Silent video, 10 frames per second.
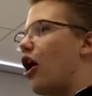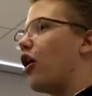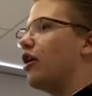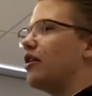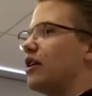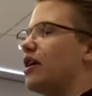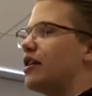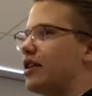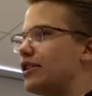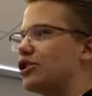on the
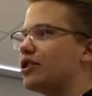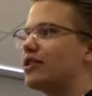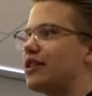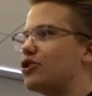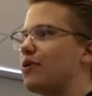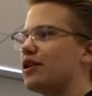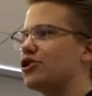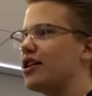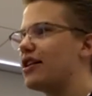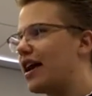Indigenous situation
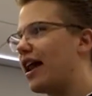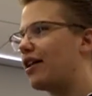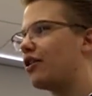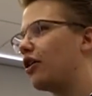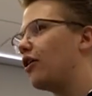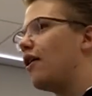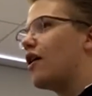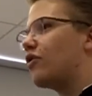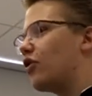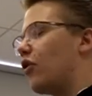in Canada.
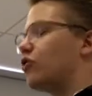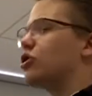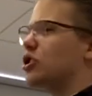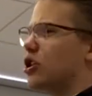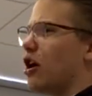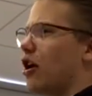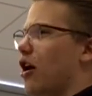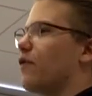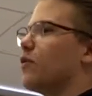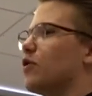So, to start
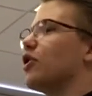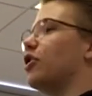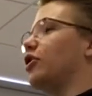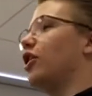off, we're going to